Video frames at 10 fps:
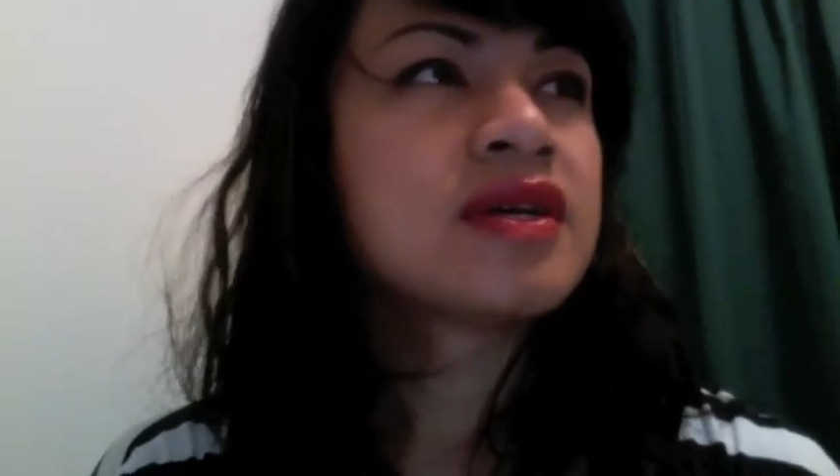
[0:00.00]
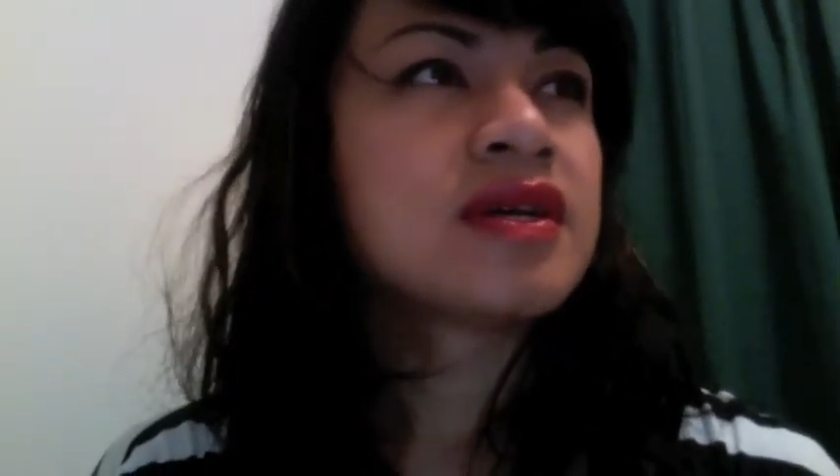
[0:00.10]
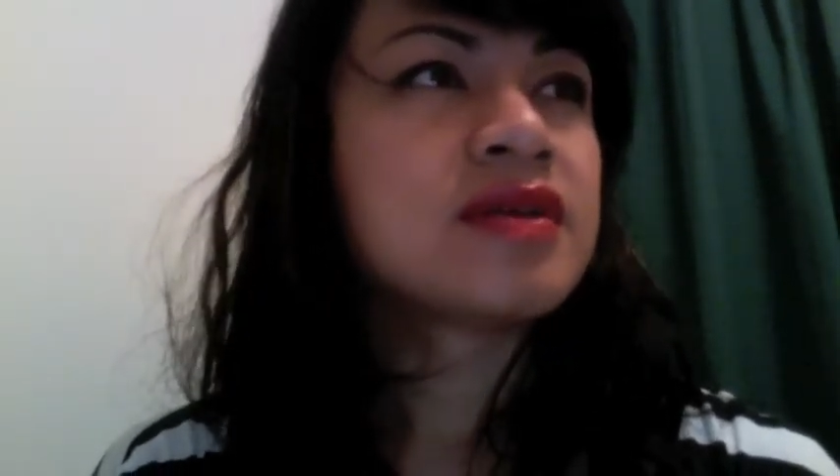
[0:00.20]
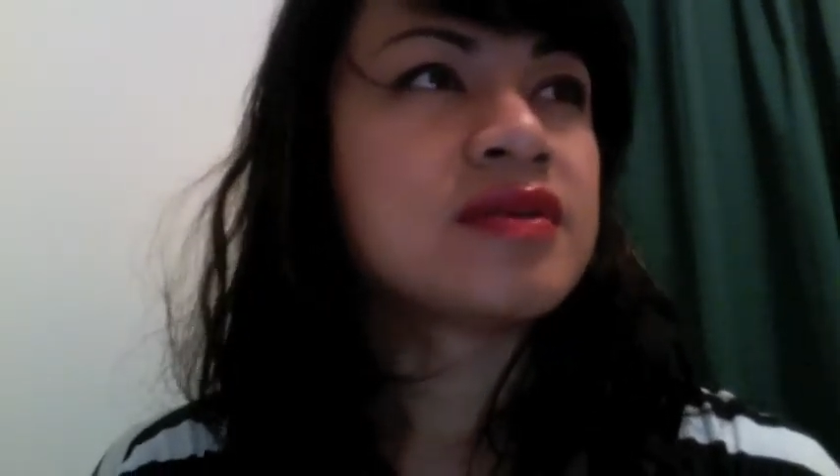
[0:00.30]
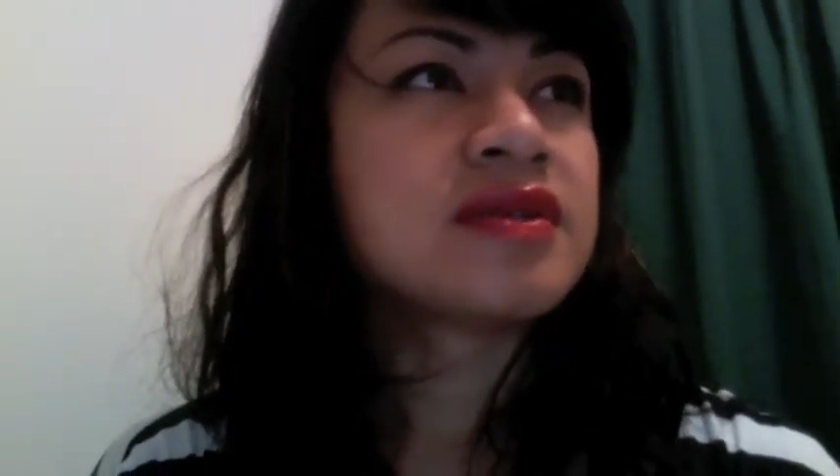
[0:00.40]

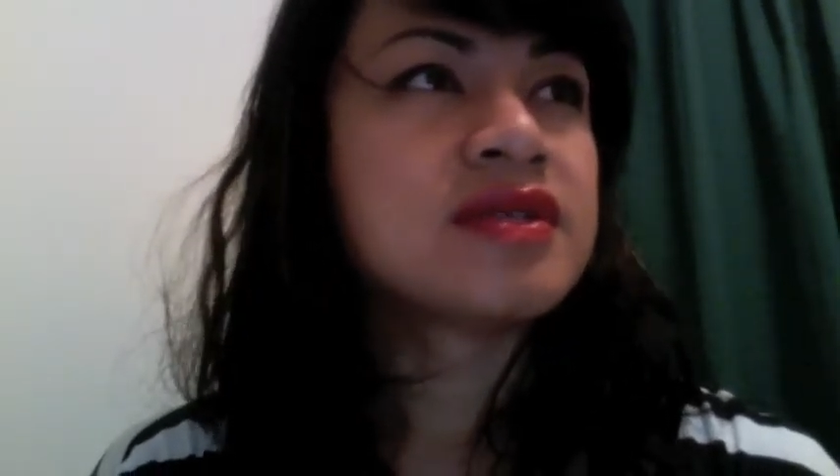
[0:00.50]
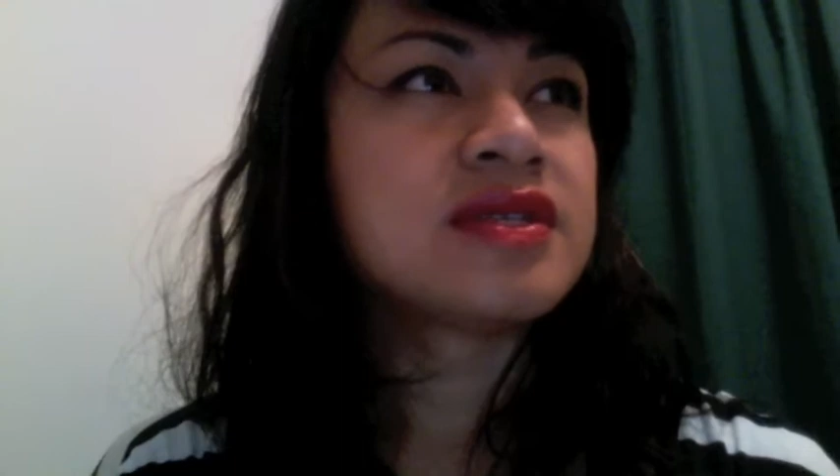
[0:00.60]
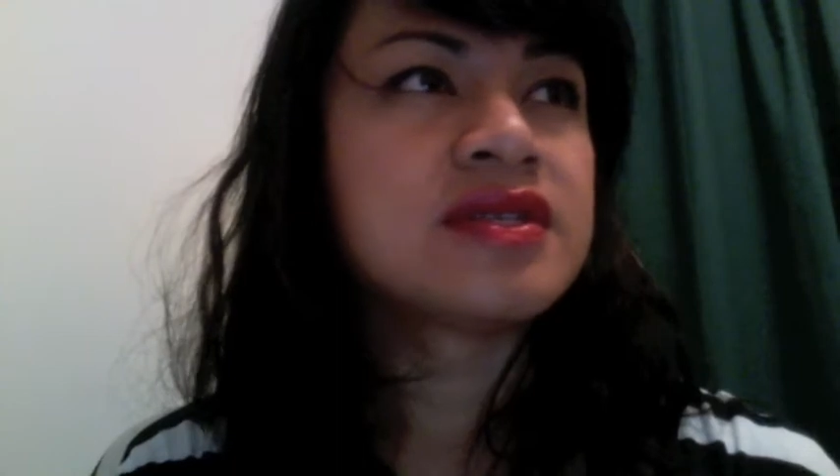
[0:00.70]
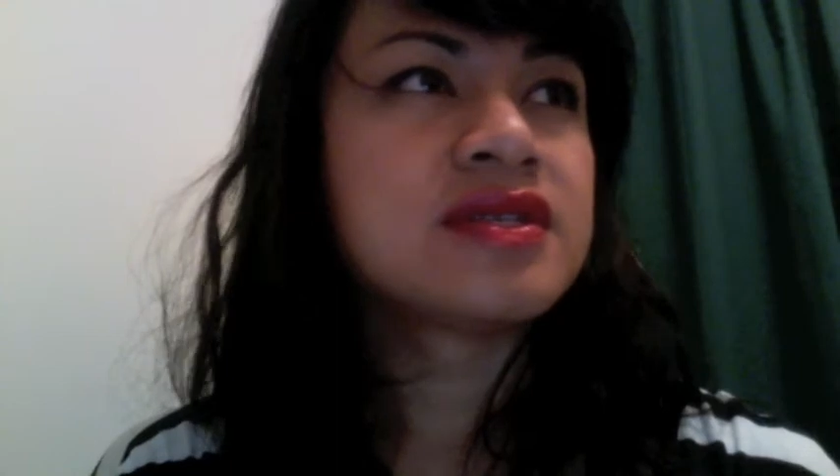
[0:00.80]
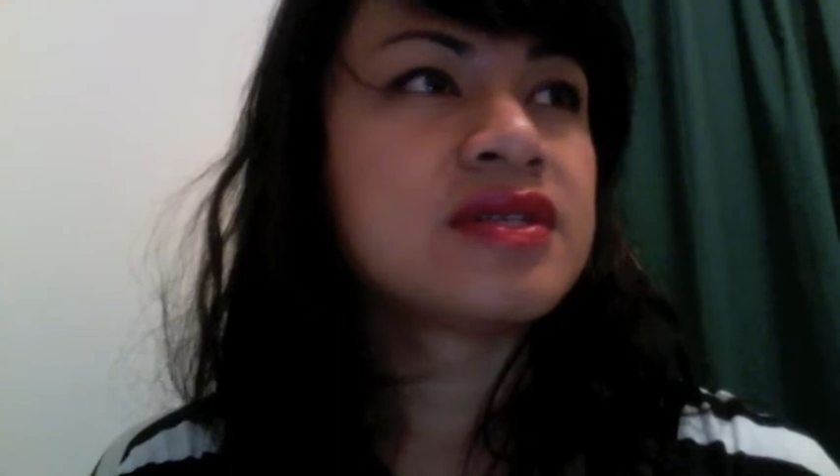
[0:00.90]
it was
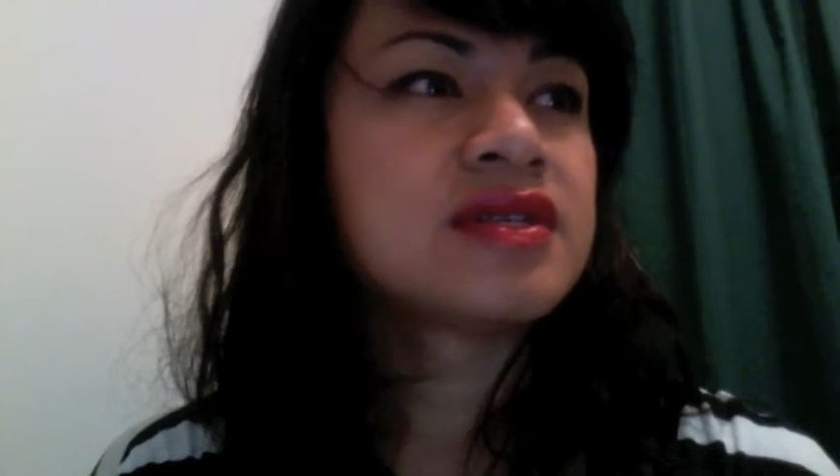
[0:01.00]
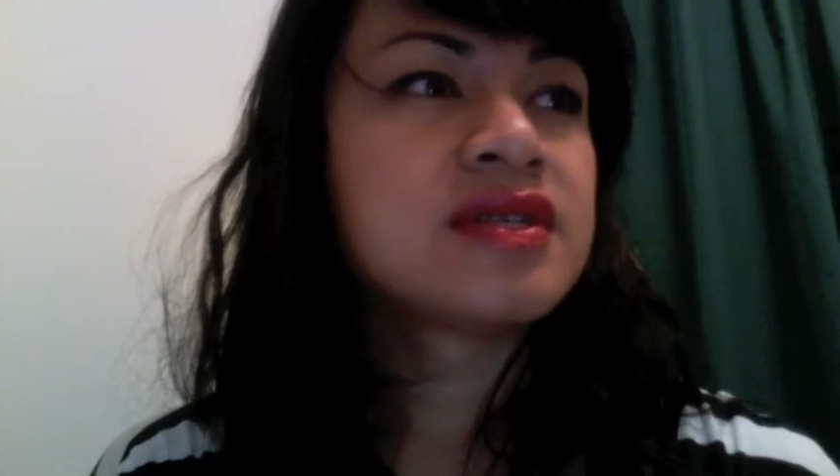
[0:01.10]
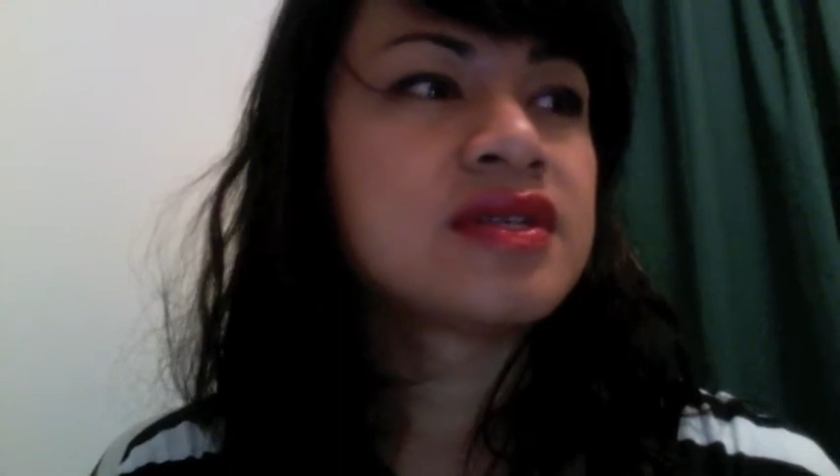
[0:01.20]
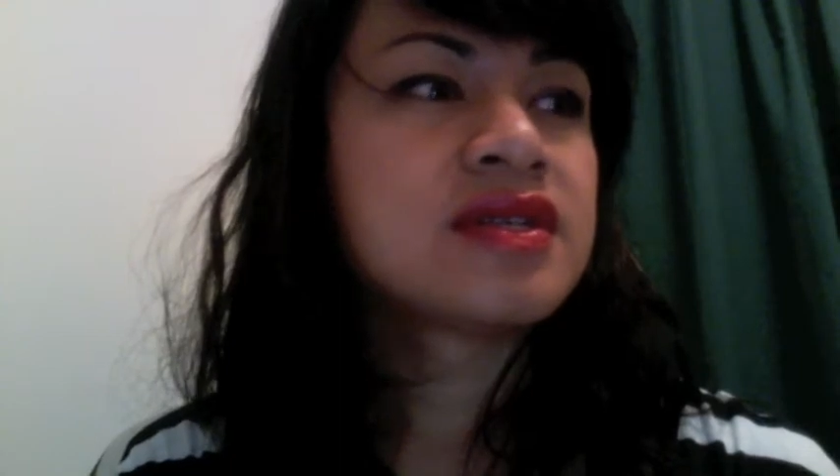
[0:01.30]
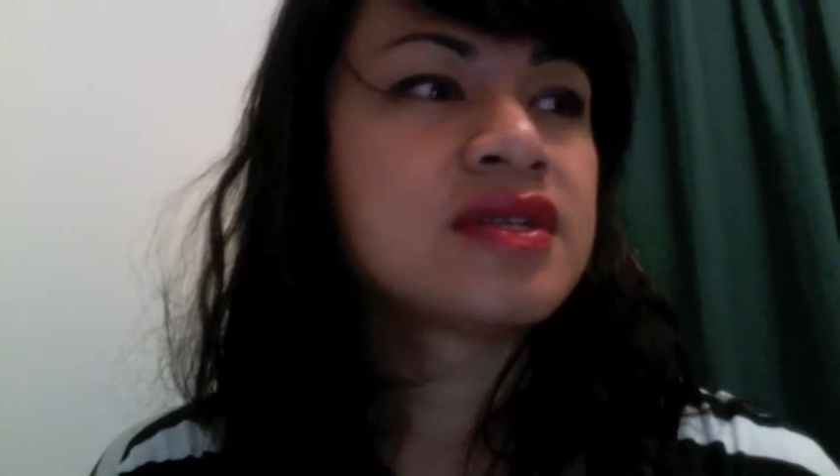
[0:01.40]
just
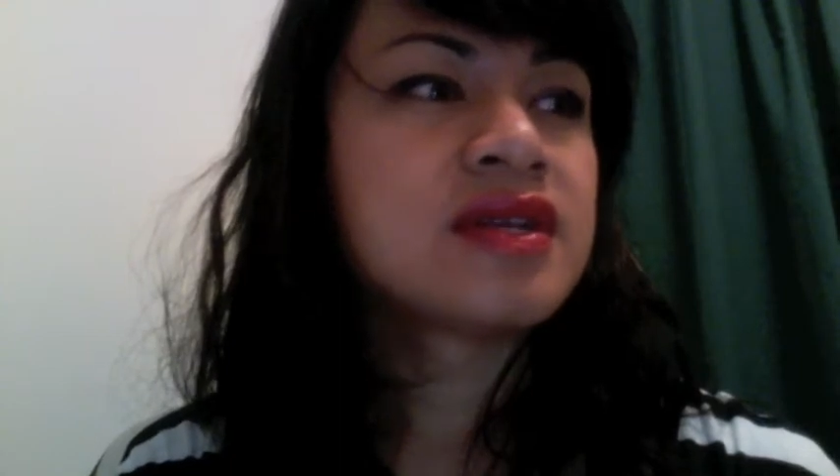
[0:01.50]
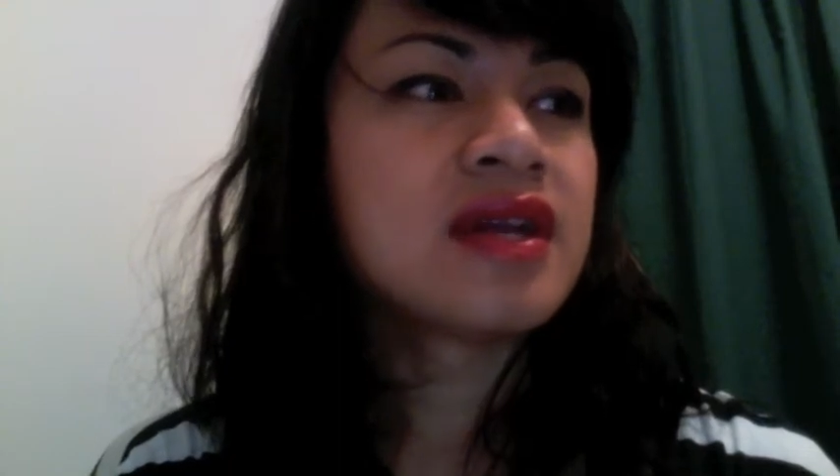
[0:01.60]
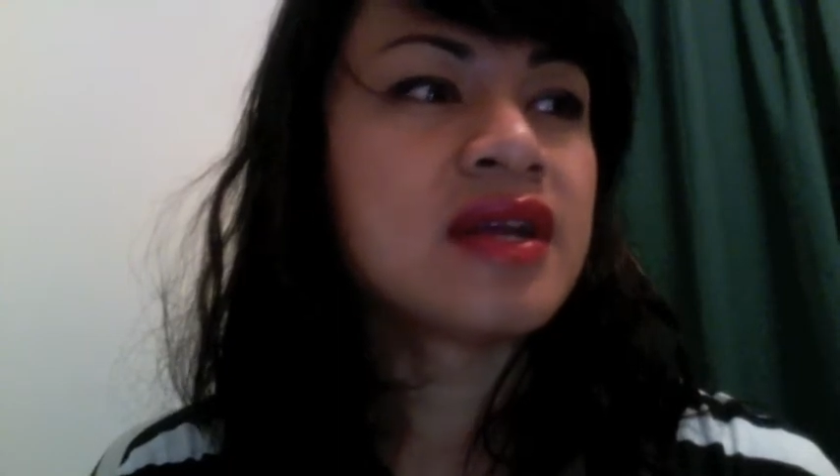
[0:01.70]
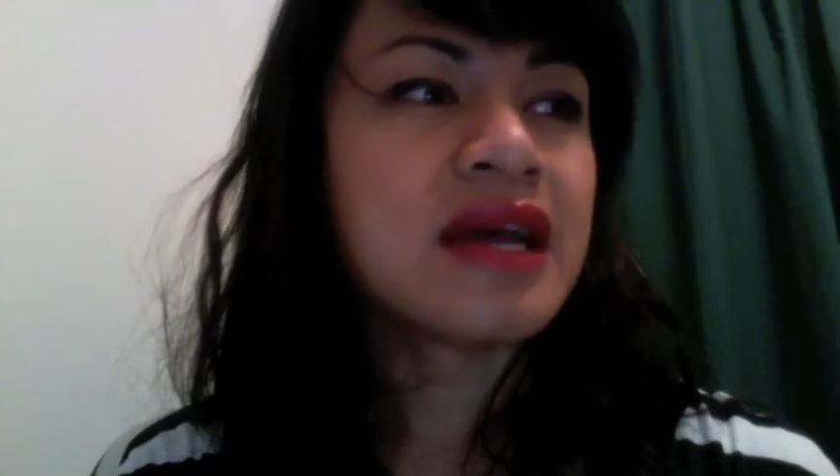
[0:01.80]
an